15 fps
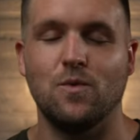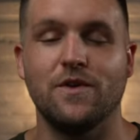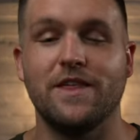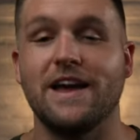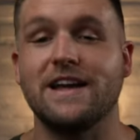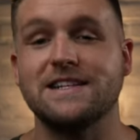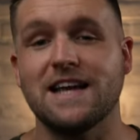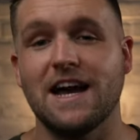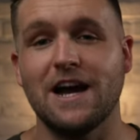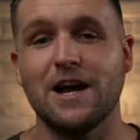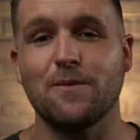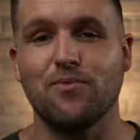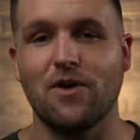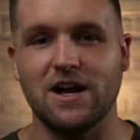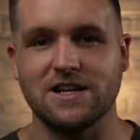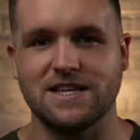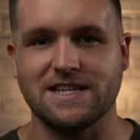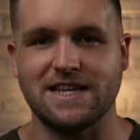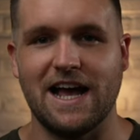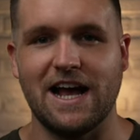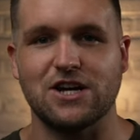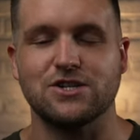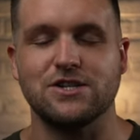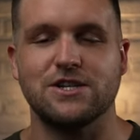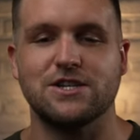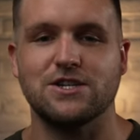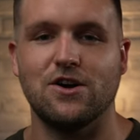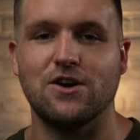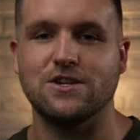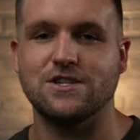Well, that entire process actually
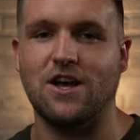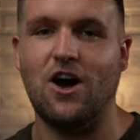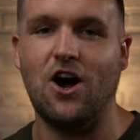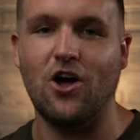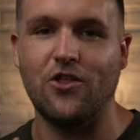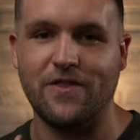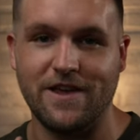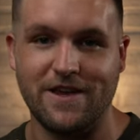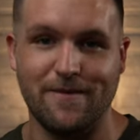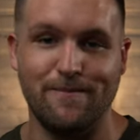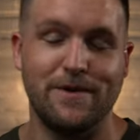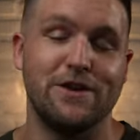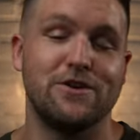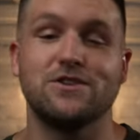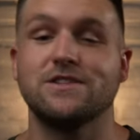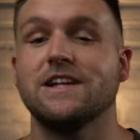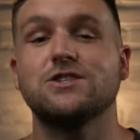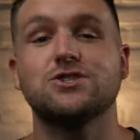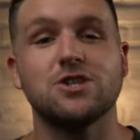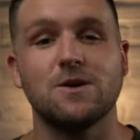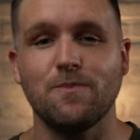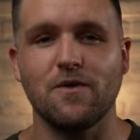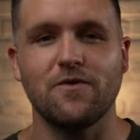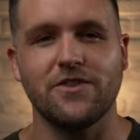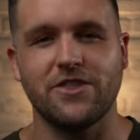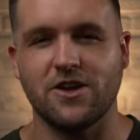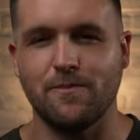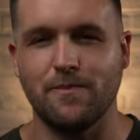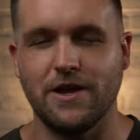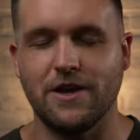starts on the computer. So let's jump over to the
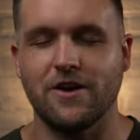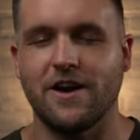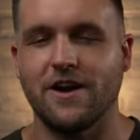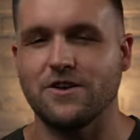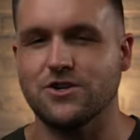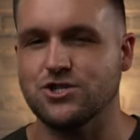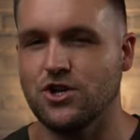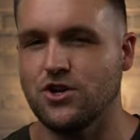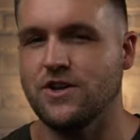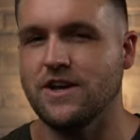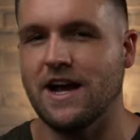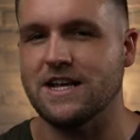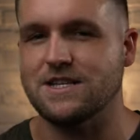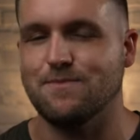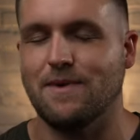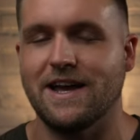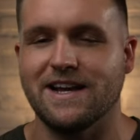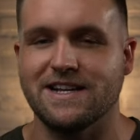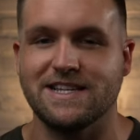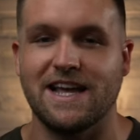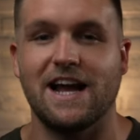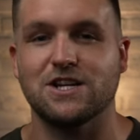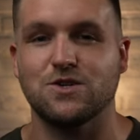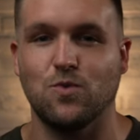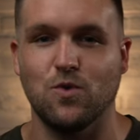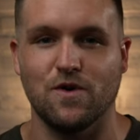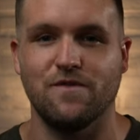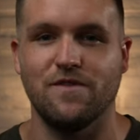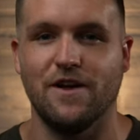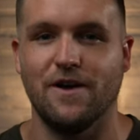computer and I'll show you guys my exact
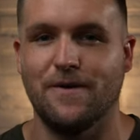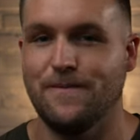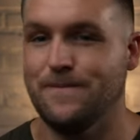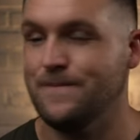workflow.